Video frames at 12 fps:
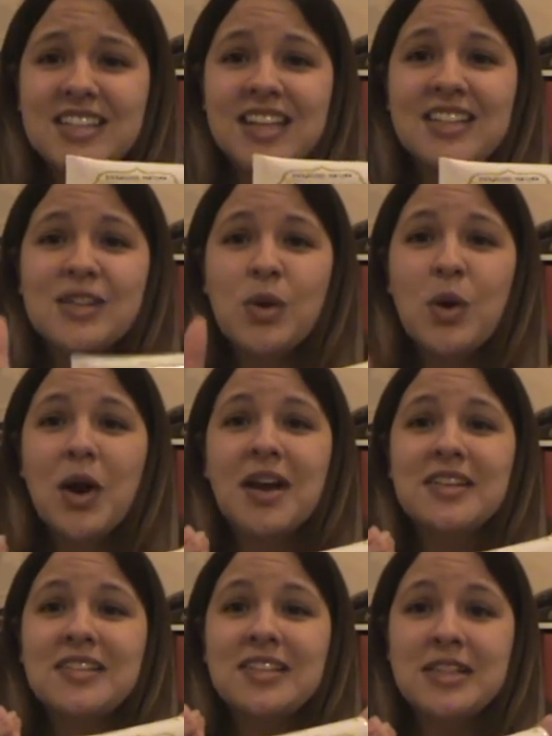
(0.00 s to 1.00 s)
They score
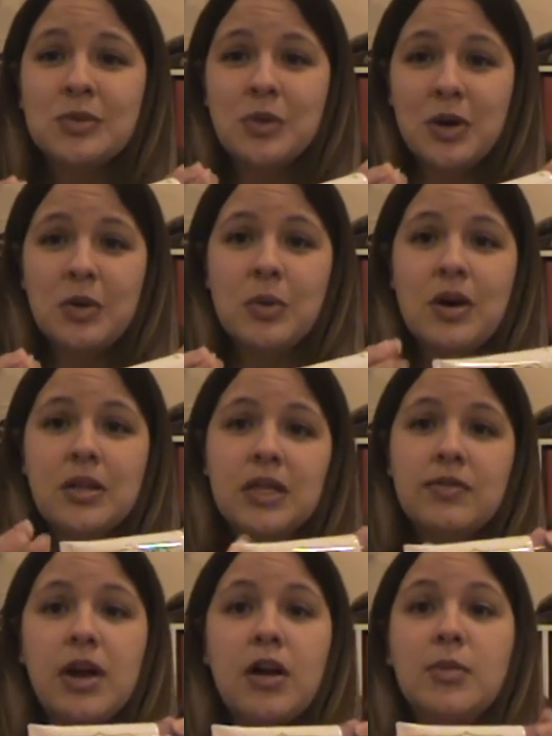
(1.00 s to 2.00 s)
a zero on the
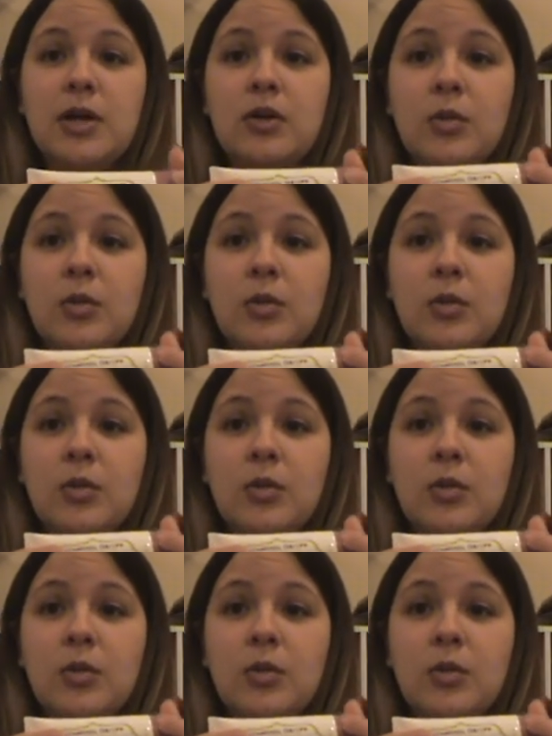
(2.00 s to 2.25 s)
Environmental